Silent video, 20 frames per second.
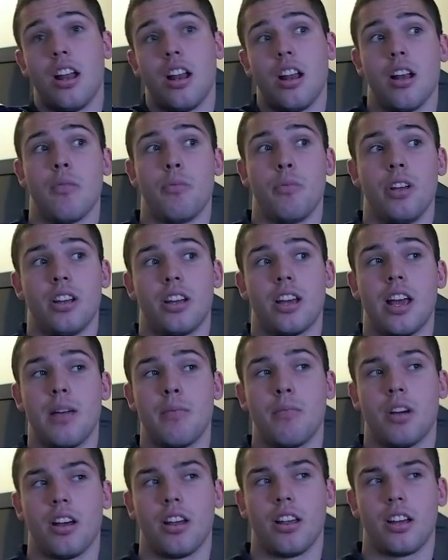
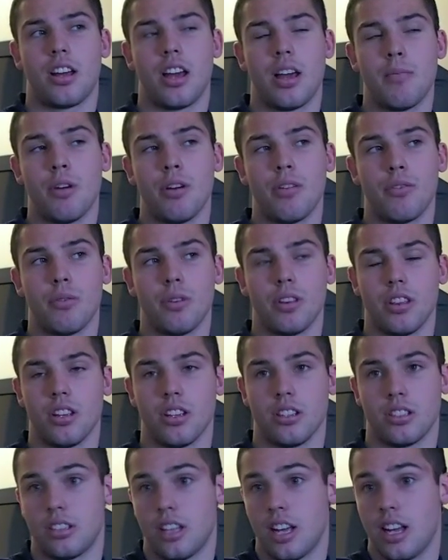I came over with the
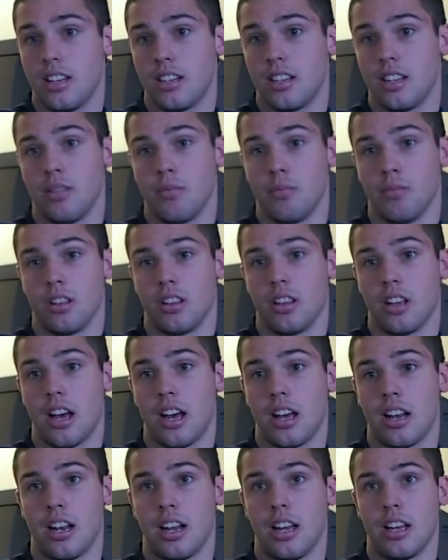state team with
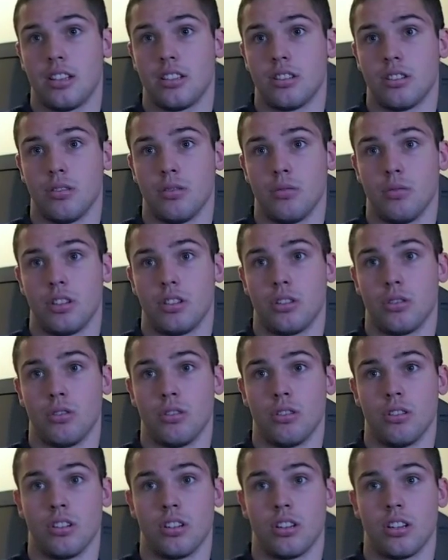Adelaide, so we
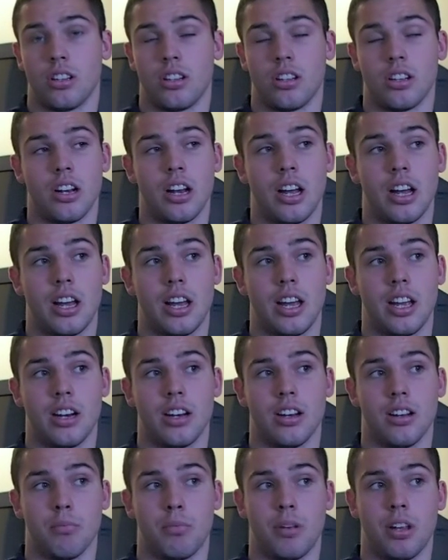toured like
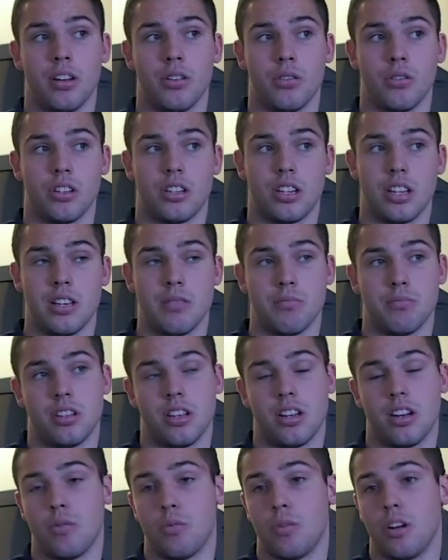England, played all the teams.
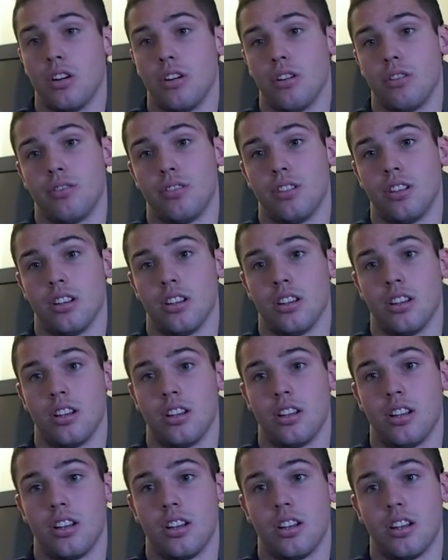Then I went off to
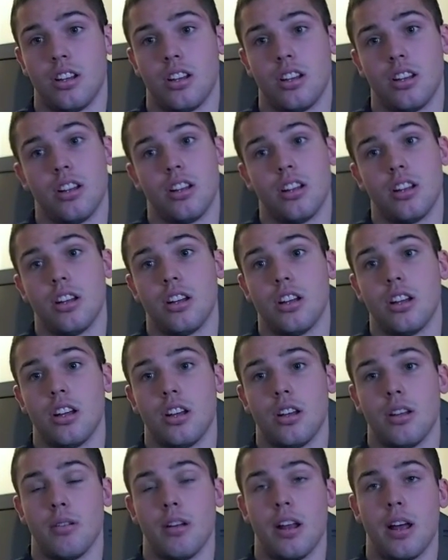
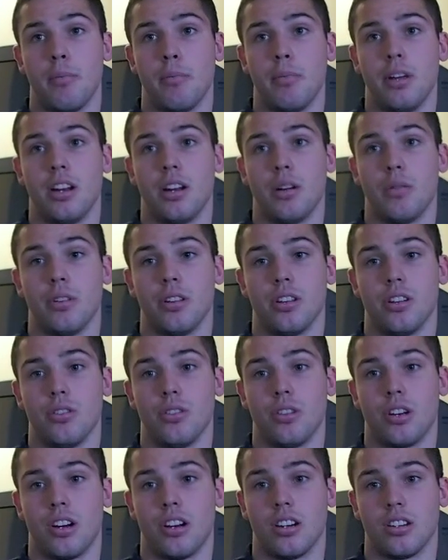like meet up with the
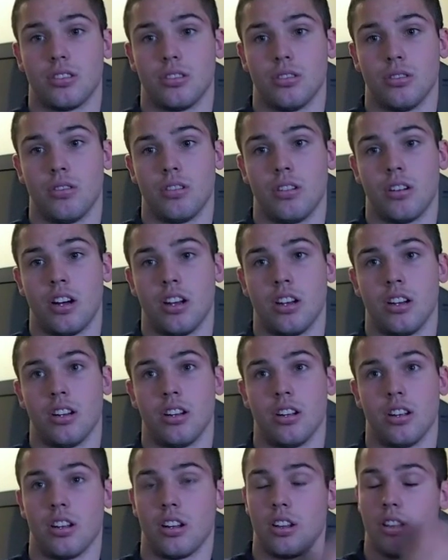Newcastle
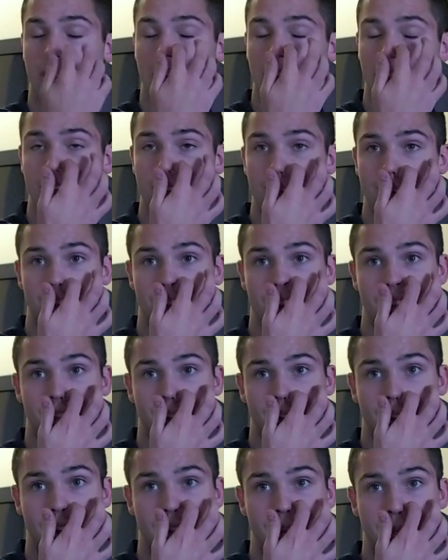under 13s at the
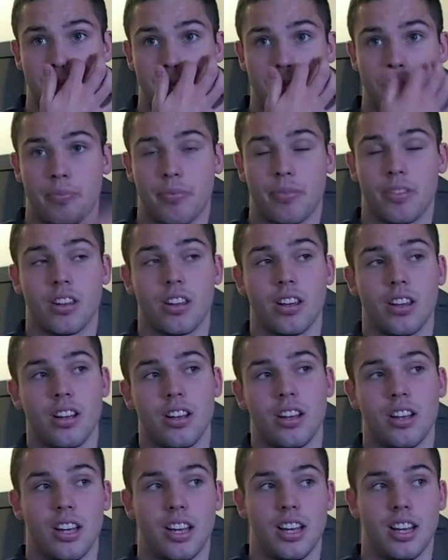time,
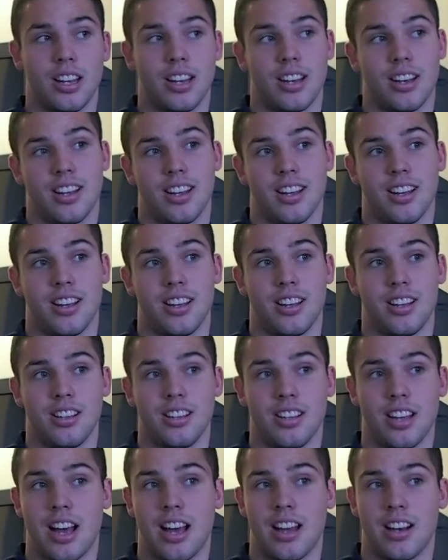and
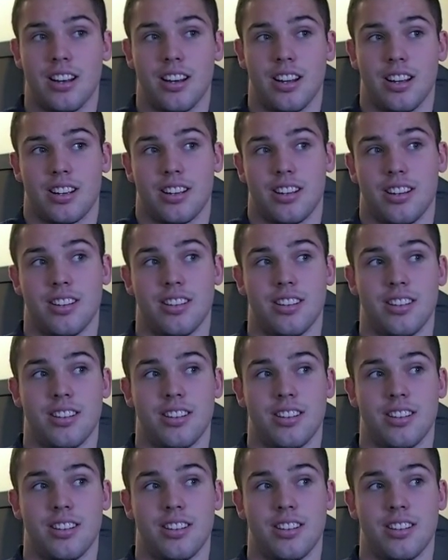had like a